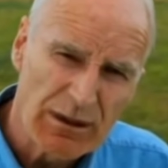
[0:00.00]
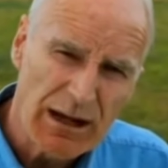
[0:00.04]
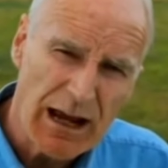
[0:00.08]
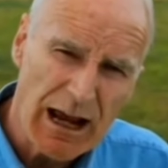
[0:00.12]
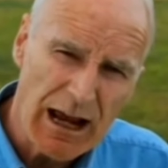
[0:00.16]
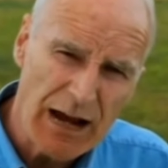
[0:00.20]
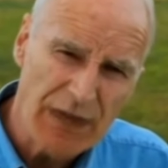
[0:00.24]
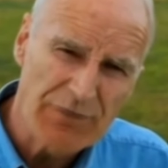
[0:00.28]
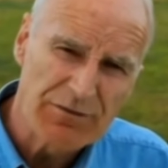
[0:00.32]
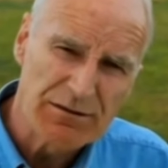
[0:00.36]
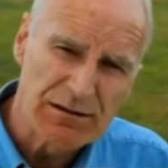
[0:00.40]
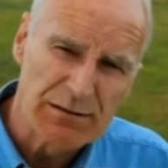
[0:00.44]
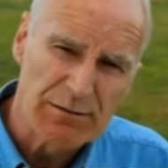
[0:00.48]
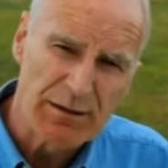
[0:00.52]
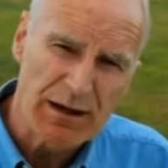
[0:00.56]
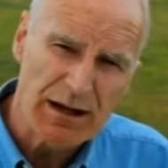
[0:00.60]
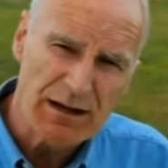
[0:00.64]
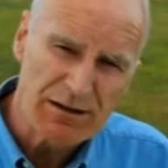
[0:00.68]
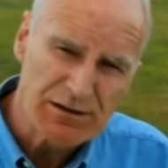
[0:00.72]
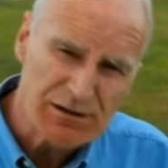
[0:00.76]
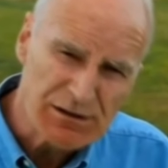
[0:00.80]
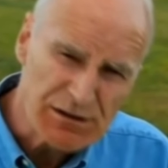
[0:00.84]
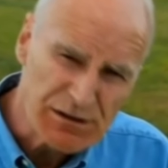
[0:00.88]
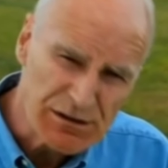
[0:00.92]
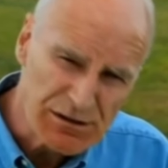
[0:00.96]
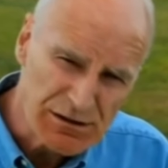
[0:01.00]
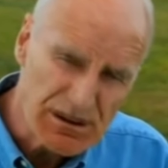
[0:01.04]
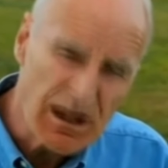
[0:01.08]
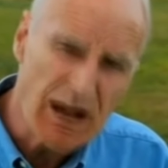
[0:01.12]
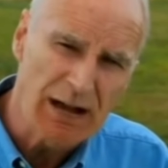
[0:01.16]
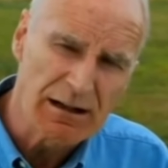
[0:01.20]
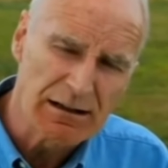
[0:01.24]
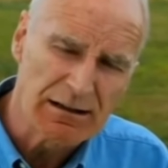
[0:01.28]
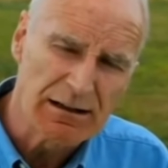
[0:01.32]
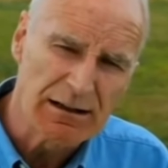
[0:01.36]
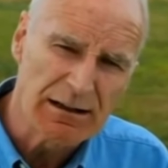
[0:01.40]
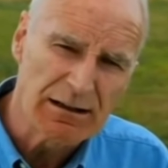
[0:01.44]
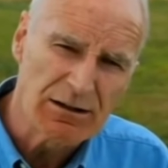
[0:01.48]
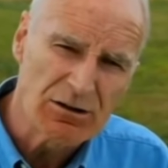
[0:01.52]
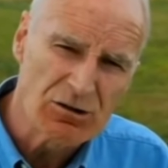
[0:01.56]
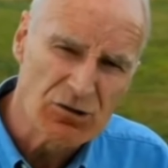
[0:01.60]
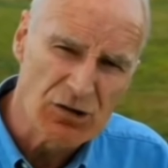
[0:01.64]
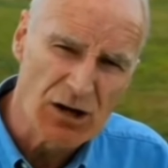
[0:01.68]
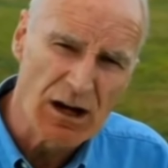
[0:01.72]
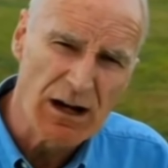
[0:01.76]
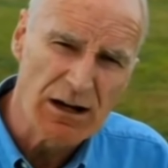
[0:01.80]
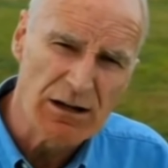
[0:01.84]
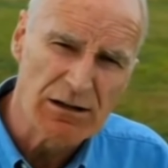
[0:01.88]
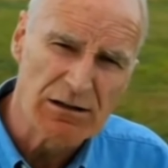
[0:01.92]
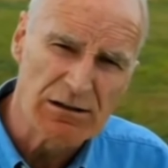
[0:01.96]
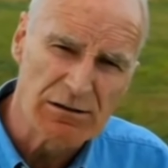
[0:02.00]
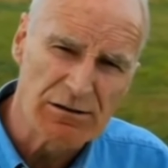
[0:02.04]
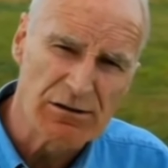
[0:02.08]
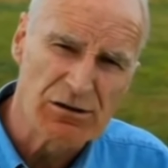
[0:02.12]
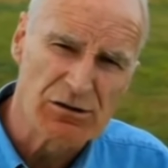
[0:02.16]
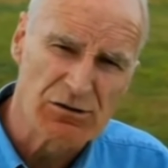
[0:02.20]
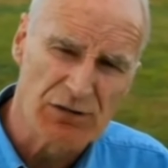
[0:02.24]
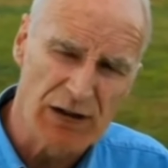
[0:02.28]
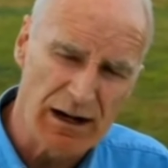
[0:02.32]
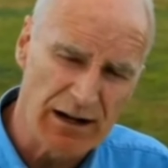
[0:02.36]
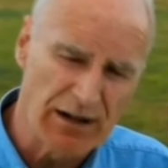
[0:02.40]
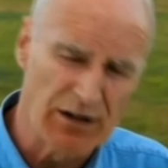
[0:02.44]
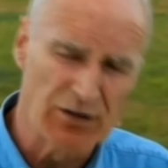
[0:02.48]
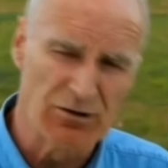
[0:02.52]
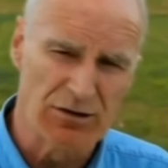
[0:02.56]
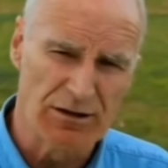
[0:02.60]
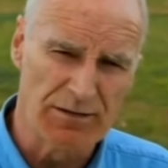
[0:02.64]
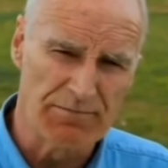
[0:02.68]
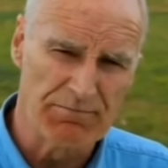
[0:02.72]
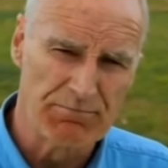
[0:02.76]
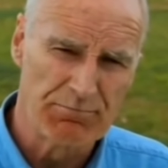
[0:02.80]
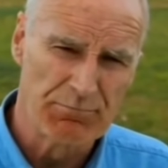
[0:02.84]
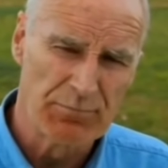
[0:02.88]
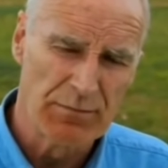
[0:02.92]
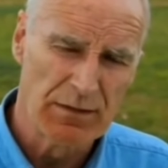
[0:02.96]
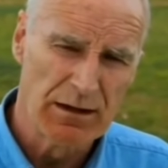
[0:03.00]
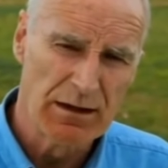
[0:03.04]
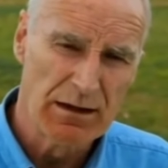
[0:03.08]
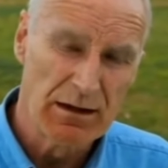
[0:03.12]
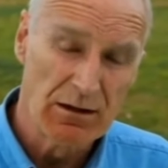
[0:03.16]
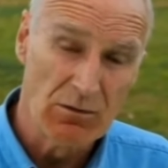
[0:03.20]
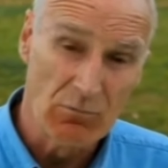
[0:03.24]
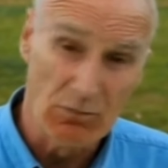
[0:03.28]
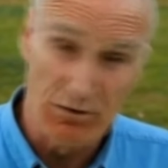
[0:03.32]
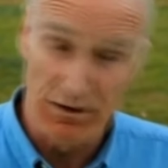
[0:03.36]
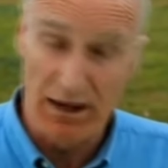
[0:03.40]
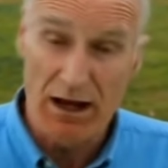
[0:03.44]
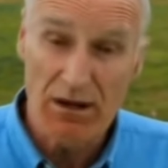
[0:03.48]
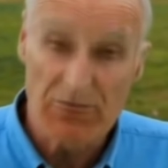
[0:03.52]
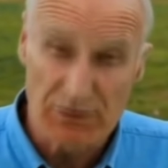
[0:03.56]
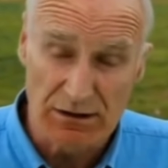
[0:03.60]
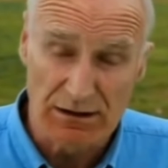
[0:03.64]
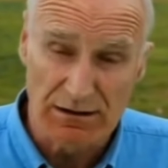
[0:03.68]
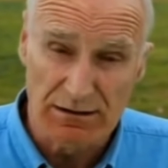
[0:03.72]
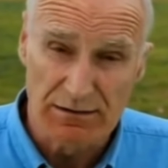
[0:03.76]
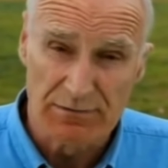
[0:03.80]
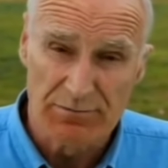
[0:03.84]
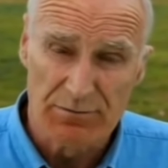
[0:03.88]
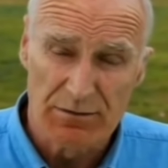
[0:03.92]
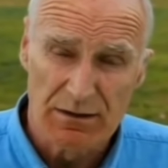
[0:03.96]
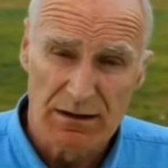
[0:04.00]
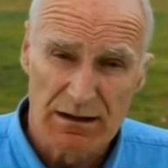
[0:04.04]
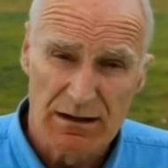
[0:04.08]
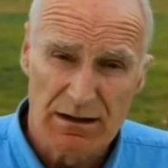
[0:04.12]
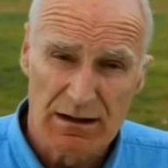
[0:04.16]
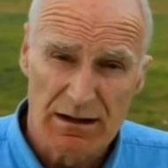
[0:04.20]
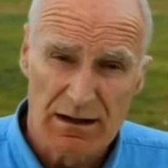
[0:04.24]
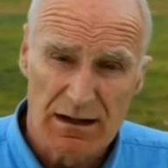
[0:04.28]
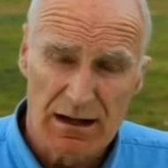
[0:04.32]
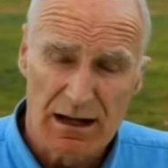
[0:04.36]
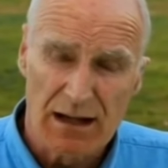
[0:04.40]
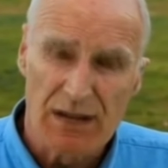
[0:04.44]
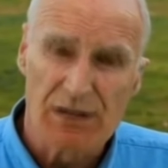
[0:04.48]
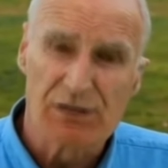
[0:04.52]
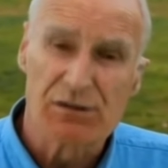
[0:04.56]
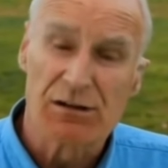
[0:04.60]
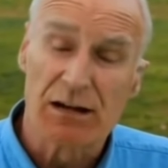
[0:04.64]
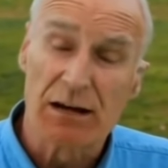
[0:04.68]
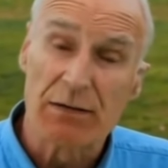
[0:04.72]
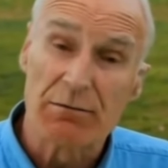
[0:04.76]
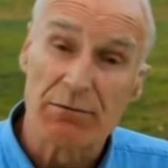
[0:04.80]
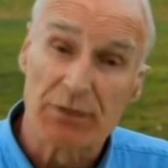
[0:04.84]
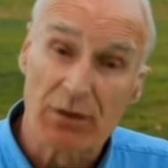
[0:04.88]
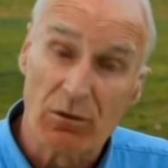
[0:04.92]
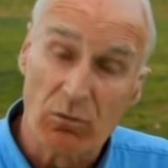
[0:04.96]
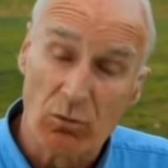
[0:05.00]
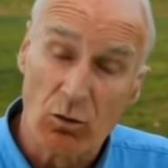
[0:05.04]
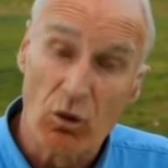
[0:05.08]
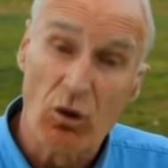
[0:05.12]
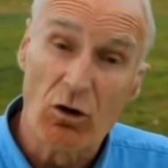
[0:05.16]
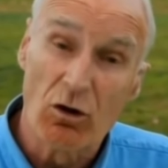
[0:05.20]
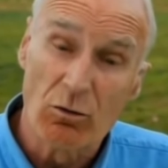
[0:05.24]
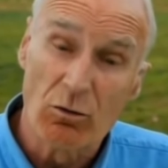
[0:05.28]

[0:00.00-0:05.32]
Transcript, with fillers: there would have to be a startling change of strategy. Without it, it seemed the